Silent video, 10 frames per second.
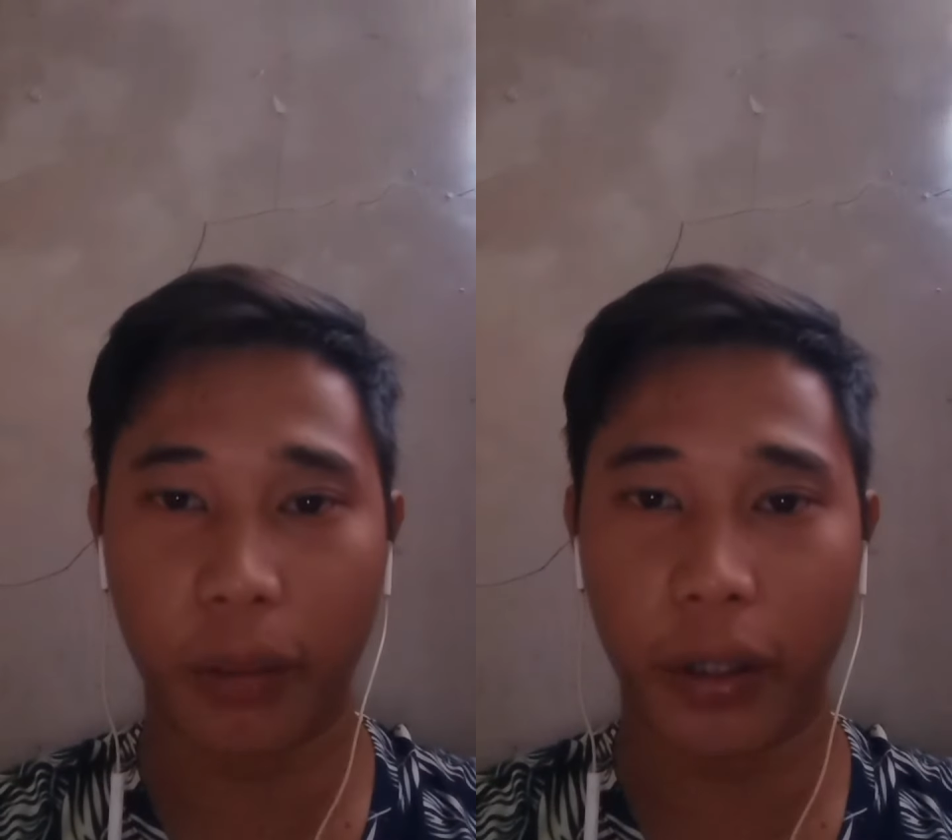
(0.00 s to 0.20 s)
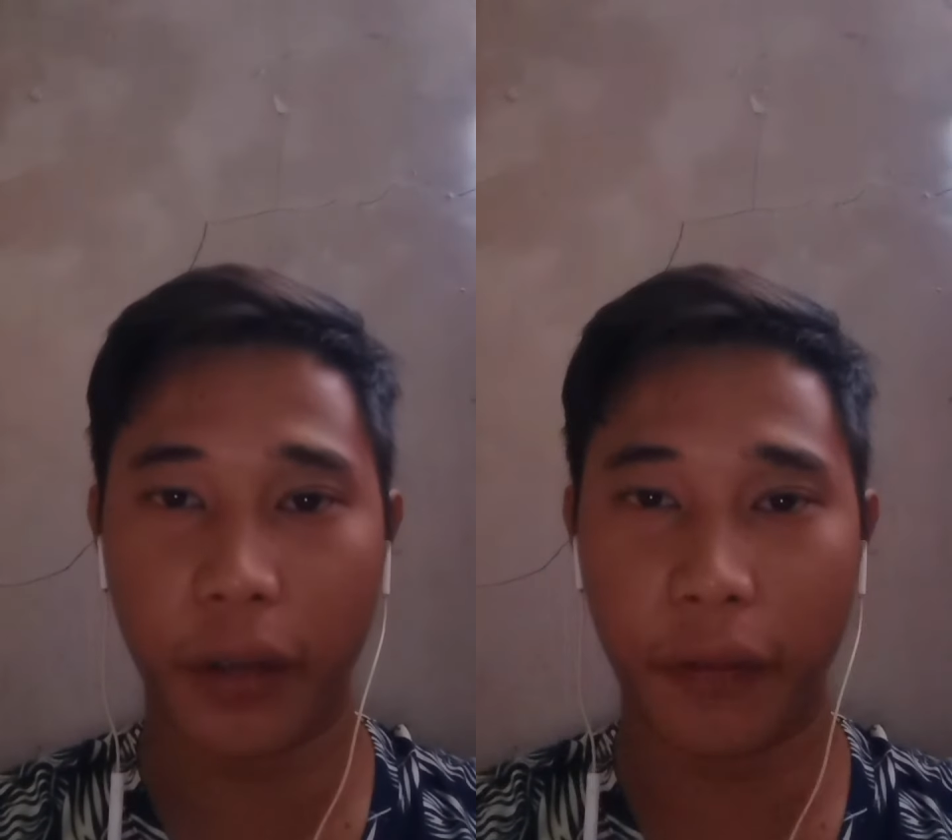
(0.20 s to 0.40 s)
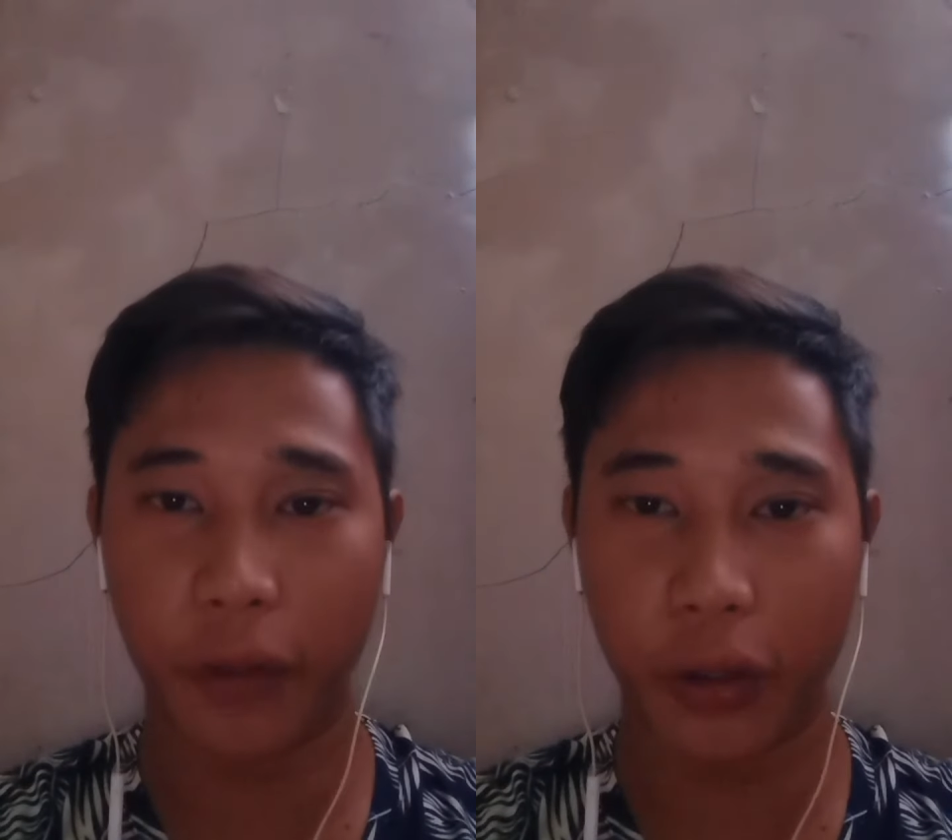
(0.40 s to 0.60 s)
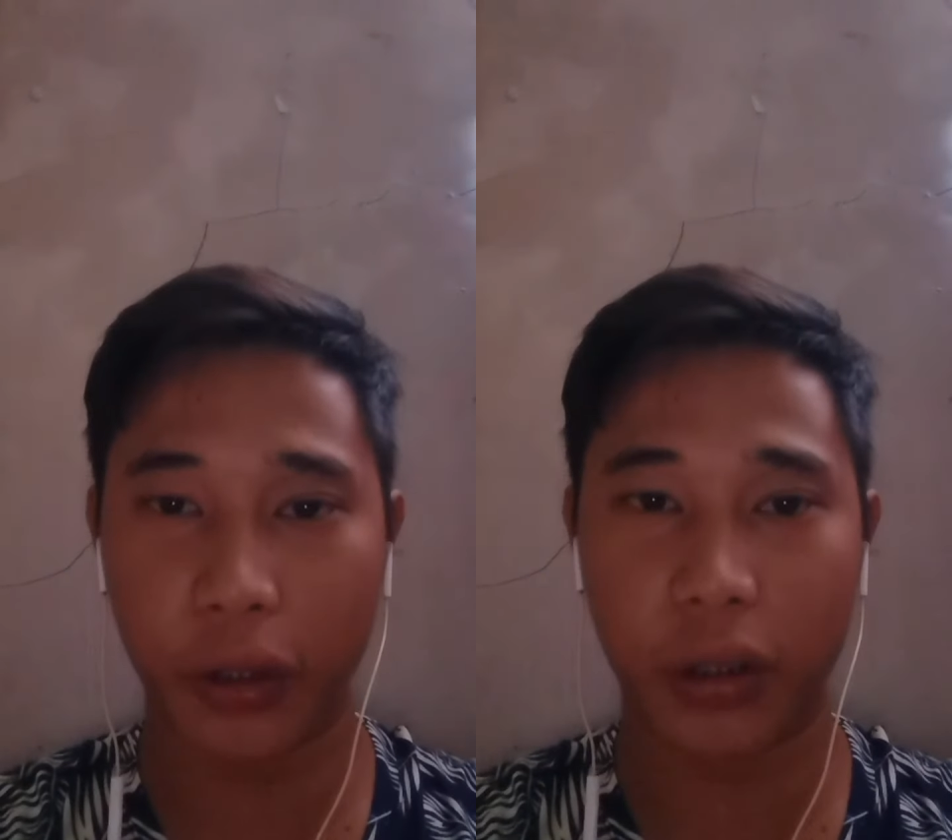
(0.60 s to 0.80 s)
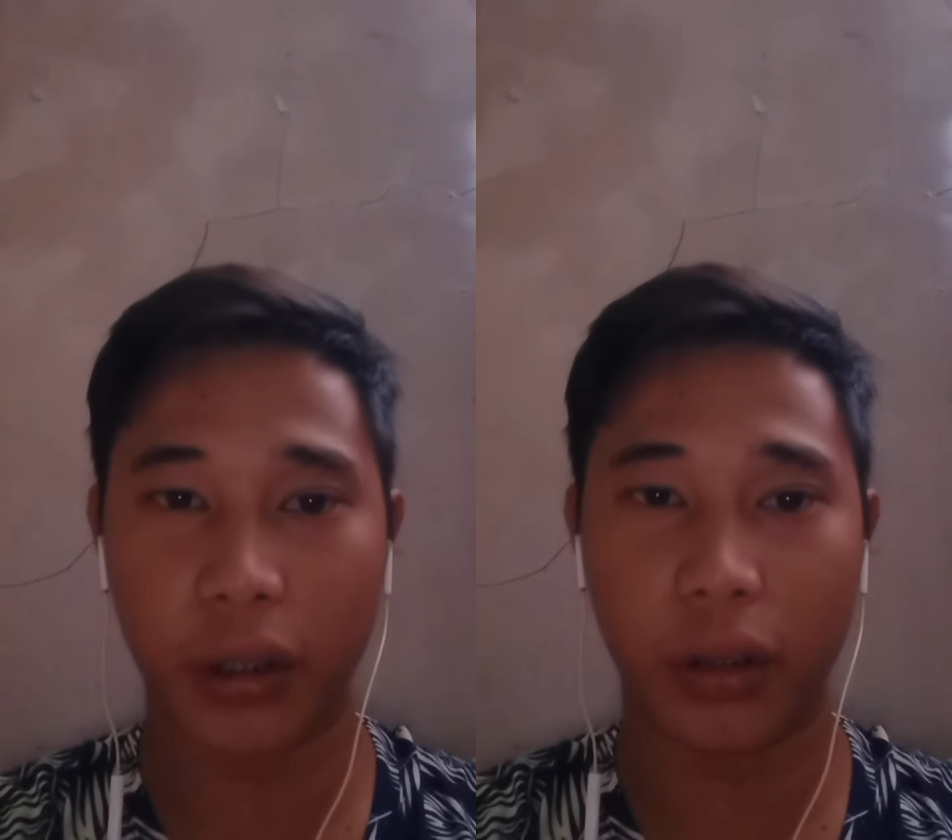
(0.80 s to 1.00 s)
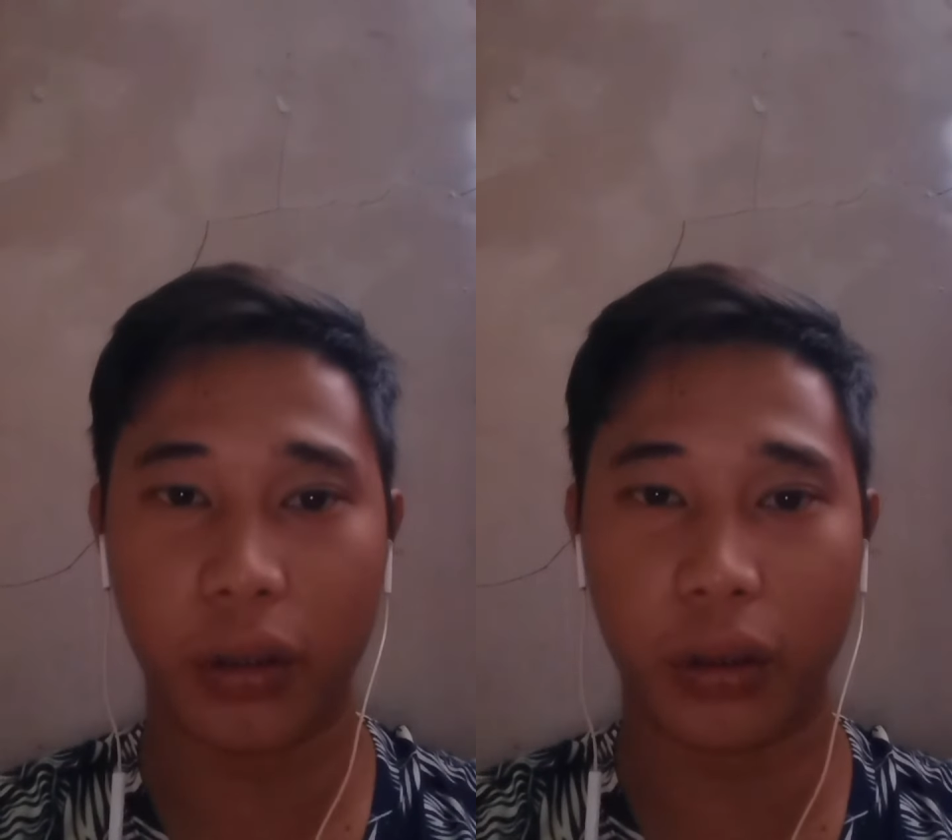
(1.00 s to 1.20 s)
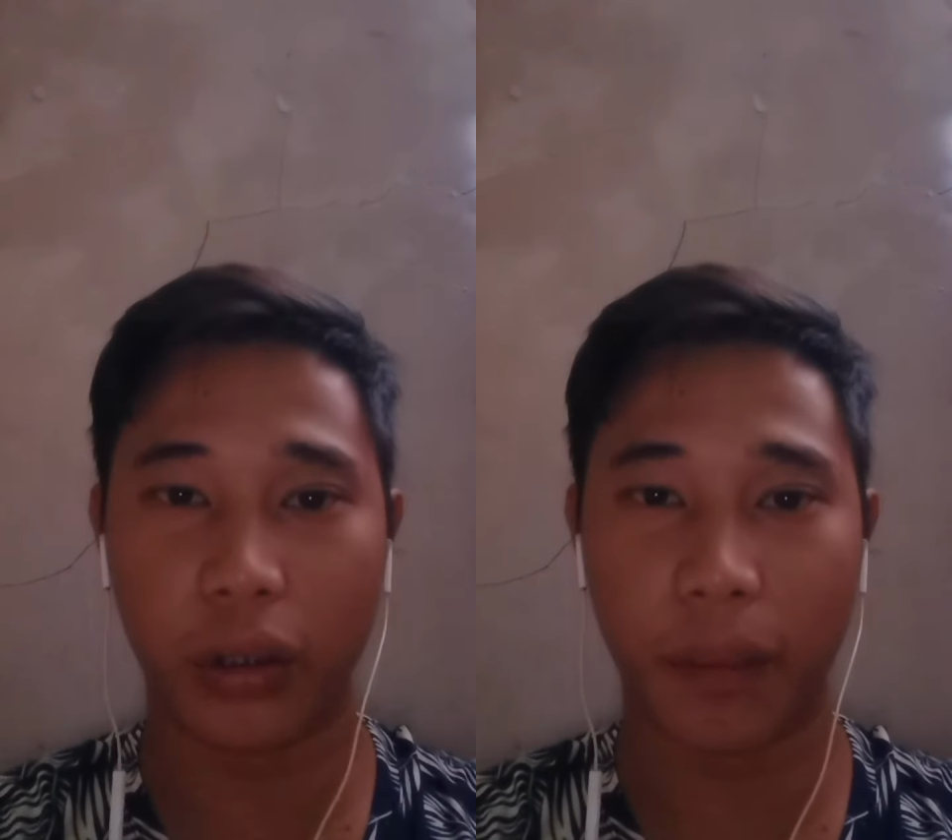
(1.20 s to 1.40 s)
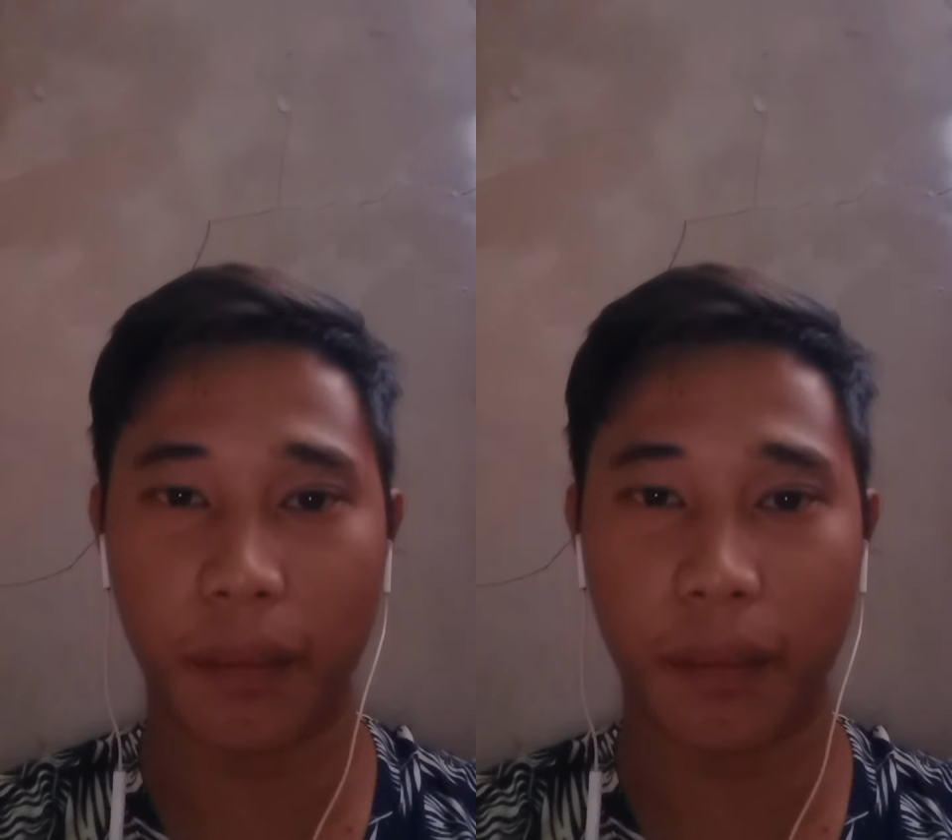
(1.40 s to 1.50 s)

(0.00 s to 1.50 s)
to be refused to